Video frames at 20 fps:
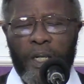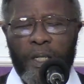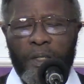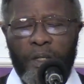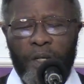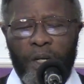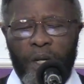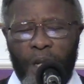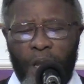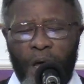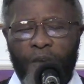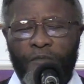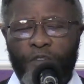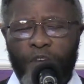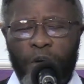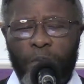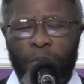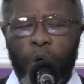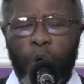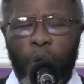to love
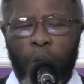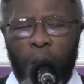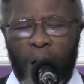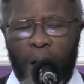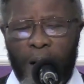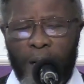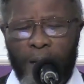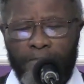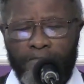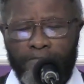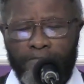you more